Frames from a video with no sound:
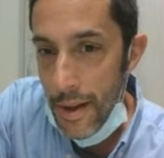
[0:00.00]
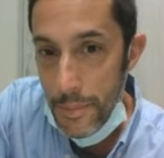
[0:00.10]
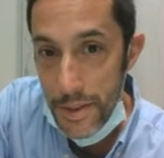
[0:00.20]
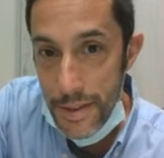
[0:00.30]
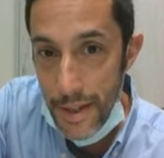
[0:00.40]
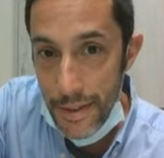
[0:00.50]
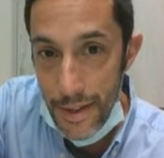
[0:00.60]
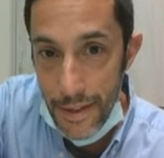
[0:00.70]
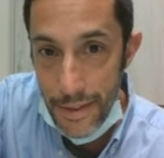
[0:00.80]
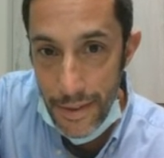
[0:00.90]
I'm just saying
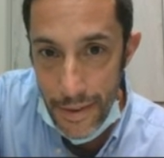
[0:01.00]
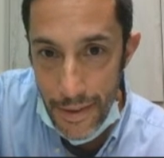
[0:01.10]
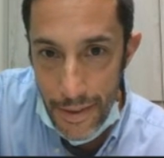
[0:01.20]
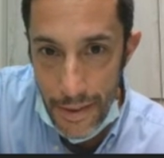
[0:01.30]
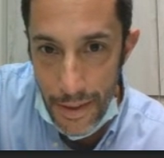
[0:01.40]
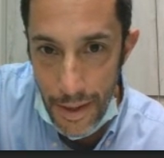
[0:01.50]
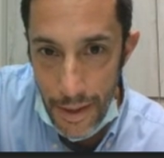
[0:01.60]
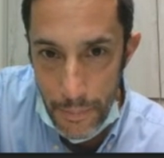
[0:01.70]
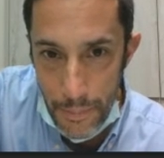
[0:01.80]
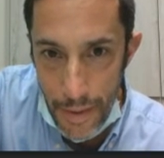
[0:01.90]
that
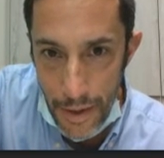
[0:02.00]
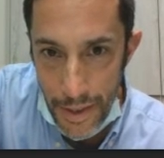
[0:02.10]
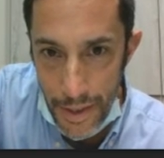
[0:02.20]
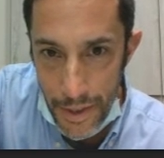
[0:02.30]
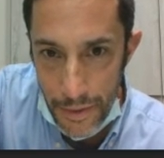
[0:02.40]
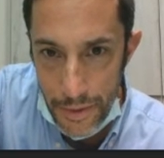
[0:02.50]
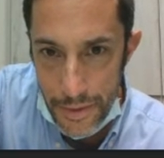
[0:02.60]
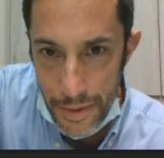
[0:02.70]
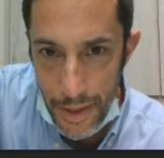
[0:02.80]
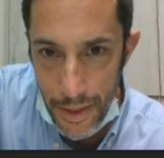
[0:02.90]
I think it
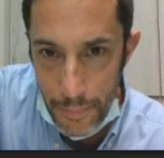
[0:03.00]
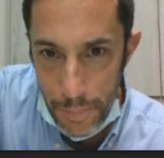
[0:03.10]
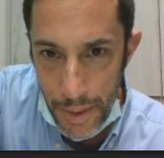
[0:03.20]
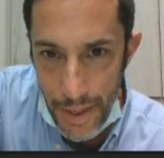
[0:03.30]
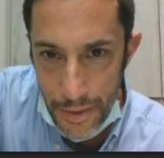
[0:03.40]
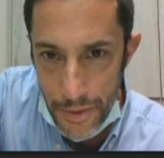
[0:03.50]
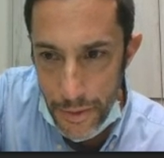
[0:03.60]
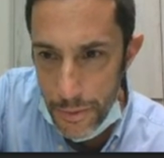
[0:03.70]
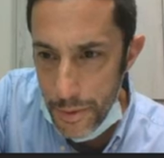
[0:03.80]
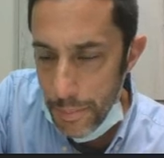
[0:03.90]
looks like blank
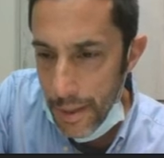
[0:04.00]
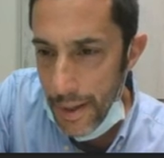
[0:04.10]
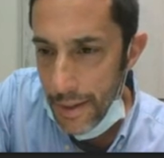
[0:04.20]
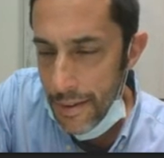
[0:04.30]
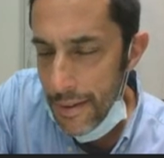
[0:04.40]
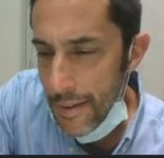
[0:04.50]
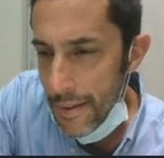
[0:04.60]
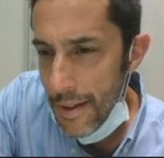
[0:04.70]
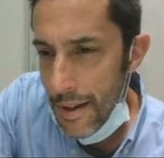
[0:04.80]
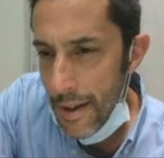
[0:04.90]
due to blank.
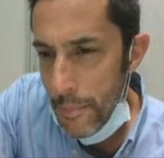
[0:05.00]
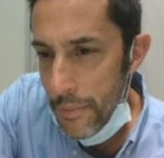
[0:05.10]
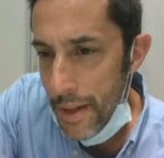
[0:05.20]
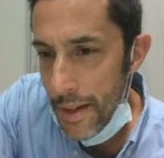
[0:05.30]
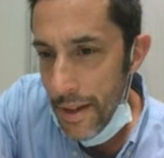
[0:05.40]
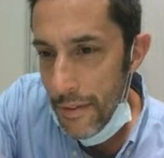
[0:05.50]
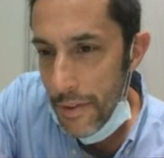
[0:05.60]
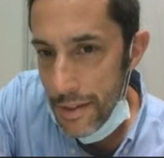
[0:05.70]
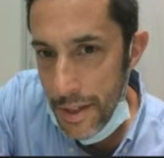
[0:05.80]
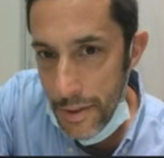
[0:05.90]
That if
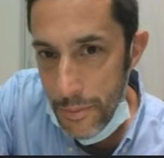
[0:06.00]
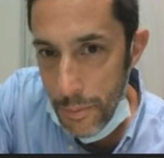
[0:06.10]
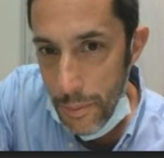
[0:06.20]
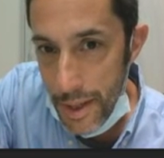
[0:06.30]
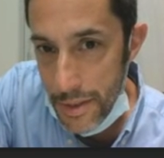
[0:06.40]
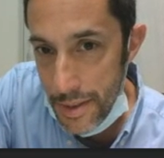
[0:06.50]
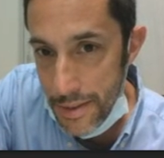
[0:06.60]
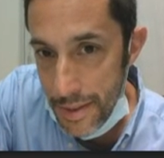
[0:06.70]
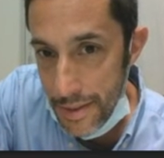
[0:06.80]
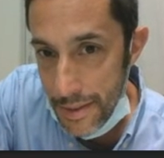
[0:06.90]
a kid writes a
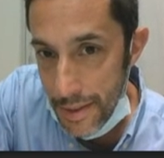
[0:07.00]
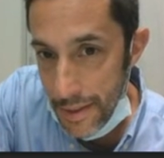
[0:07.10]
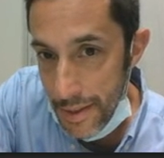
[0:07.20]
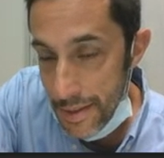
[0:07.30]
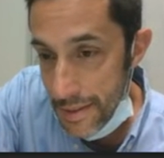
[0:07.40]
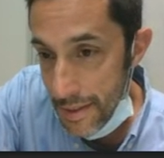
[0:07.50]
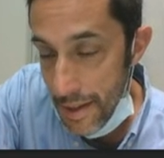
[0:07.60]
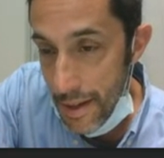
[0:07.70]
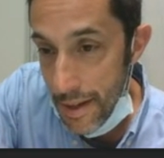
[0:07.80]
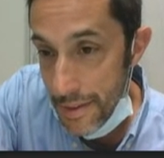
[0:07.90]
sentence like this,
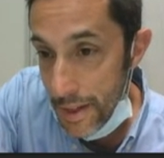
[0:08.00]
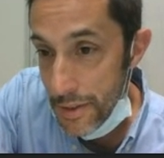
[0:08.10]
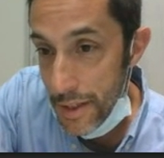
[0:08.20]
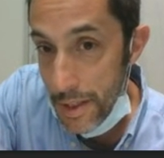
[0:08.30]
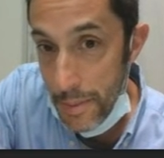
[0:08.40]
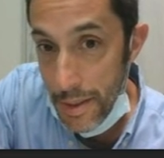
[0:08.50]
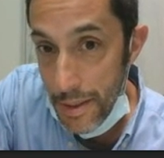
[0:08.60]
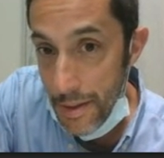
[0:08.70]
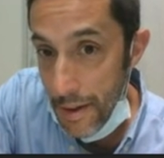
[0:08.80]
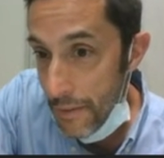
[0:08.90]
it's actually going to be
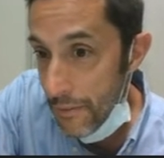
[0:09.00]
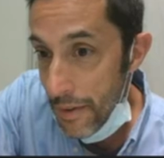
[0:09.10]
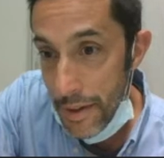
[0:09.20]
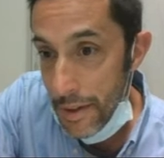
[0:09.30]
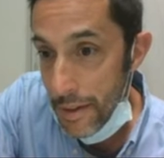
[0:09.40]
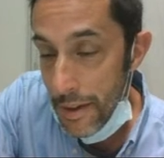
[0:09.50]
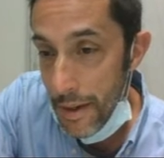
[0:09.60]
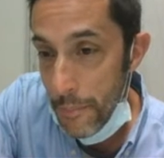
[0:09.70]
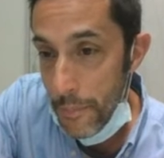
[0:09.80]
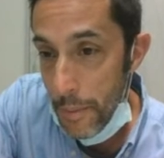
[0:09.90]
not very
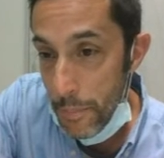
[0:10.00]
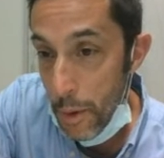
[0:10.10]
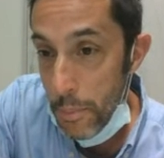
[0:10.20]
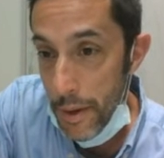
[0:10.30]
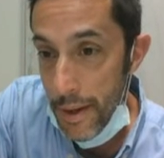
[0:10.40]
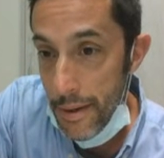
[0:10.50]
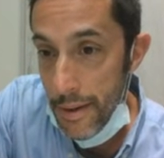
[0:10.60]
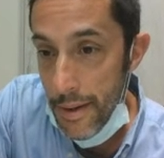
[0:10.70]
appropriate.